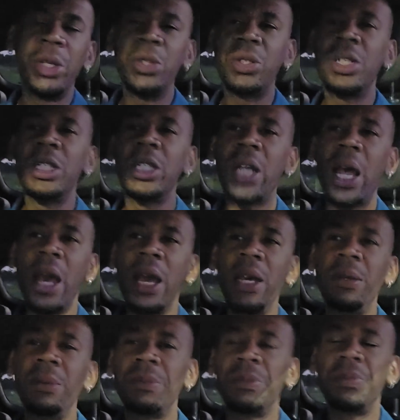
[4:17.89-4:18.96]
we used to
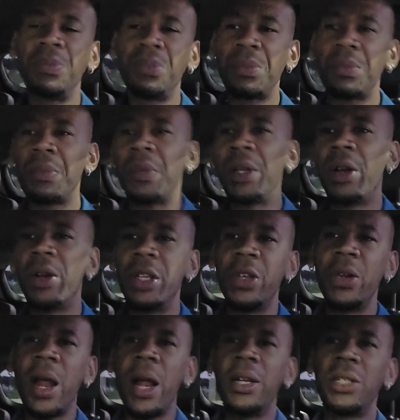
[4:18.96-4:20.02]
say, here in the
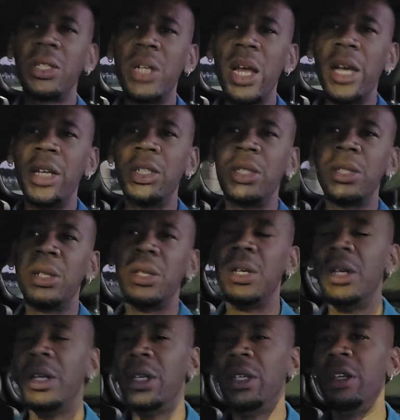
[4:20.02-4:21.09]
United States,
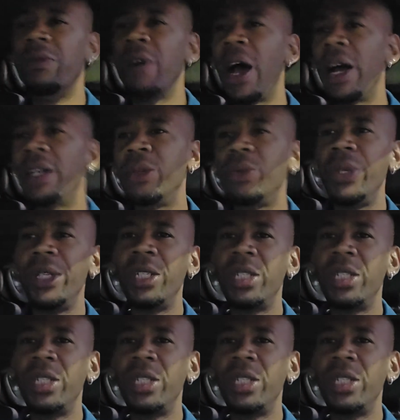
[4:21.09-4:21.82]
united